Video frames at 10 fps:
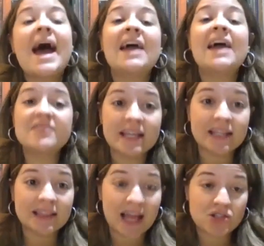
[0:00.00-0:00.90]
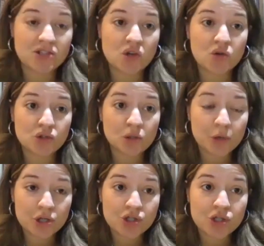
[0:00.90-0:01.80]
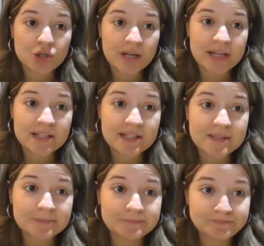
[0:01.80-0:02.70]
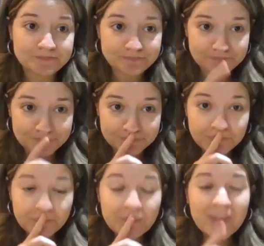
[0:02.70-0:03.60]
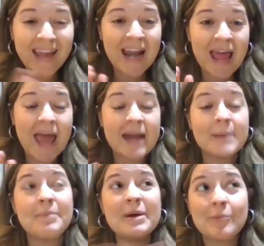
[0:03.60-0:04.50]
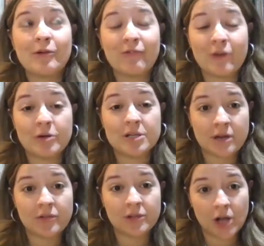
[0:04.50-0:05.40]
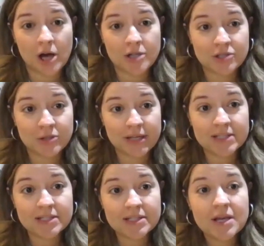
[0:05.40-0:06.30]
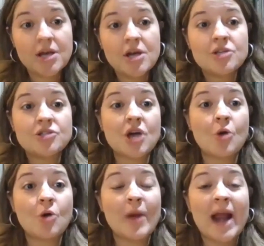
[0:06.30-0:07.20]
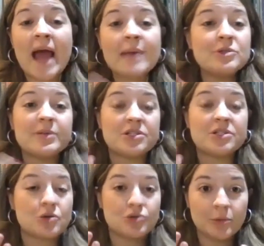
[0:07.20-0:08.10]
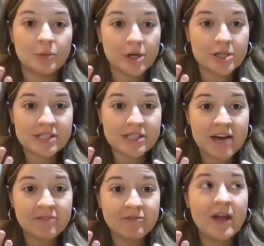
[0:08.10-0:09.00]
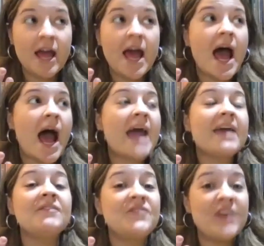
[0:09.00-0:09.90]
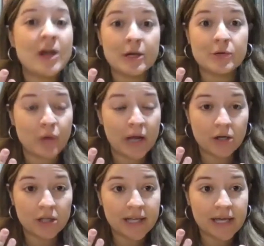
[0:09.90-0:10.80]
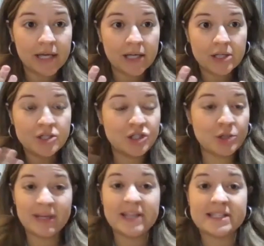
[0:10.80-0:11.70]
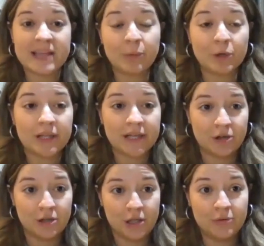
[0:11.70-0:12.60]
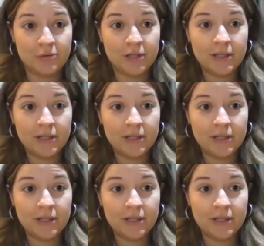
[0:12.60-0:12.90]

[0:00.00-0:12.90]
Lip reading: I've taken less social work students and a bit more focused on the law students. So when I'm doing social work stuff, I am very rarely doing it separately or alone.